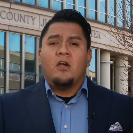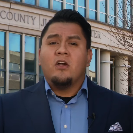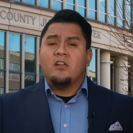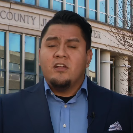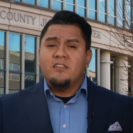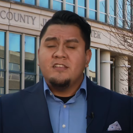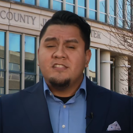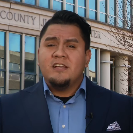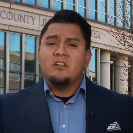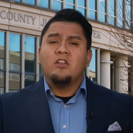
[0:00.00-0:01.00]
Earlier
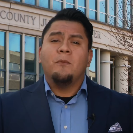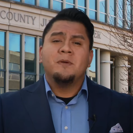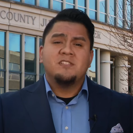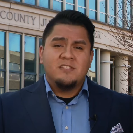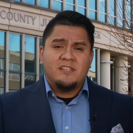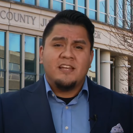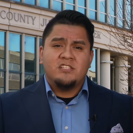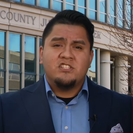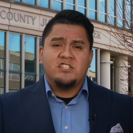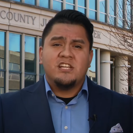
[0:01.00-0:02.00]
this year, Lopez
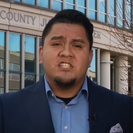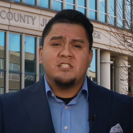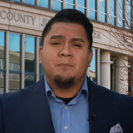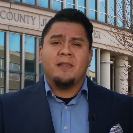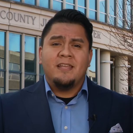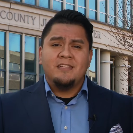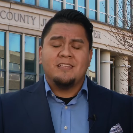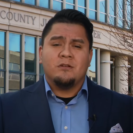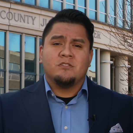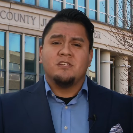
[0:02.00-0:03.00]
decided to change his plea
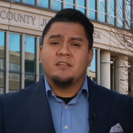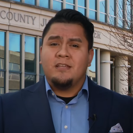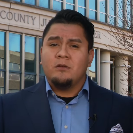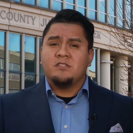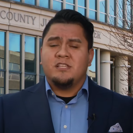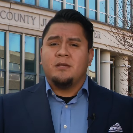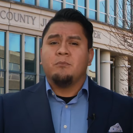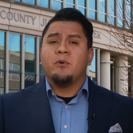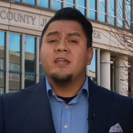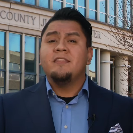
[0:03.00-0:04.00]
deal to guilty,
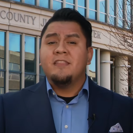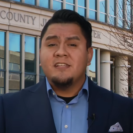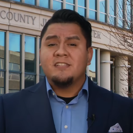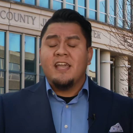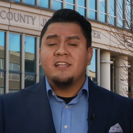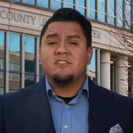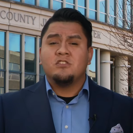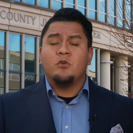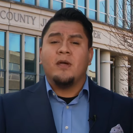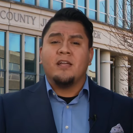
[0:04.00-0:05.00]
bringing this case
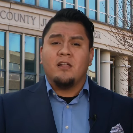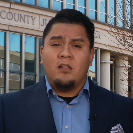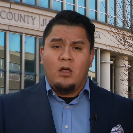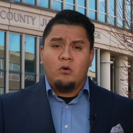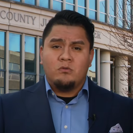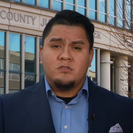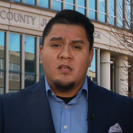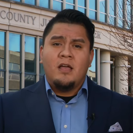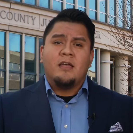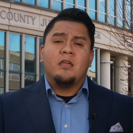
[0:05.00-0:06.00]
to a close.
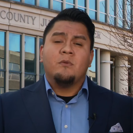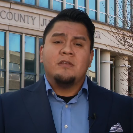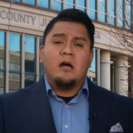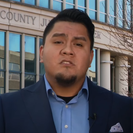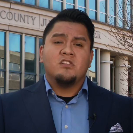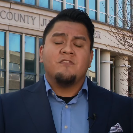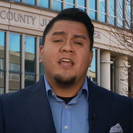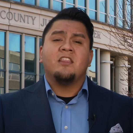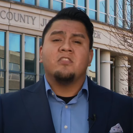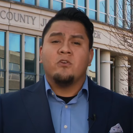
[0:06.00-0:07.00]
He will now serve
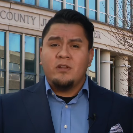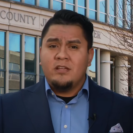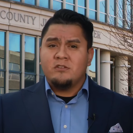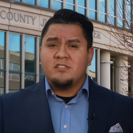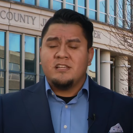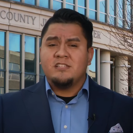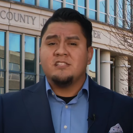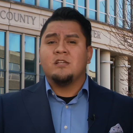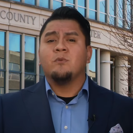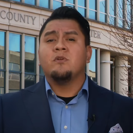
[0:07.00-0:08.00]
a 30-year
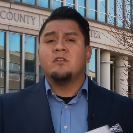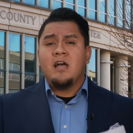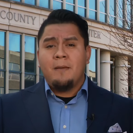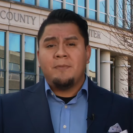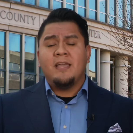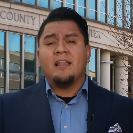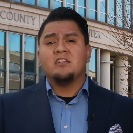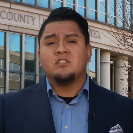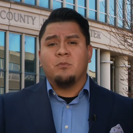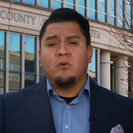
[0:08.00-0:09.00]
sentence and will not be
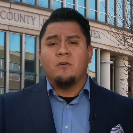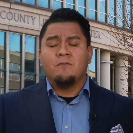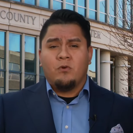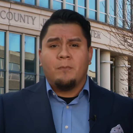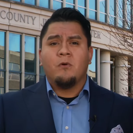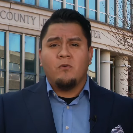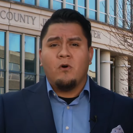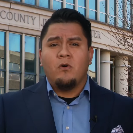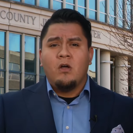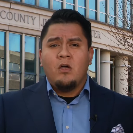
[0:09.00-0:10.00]
eligible for parole.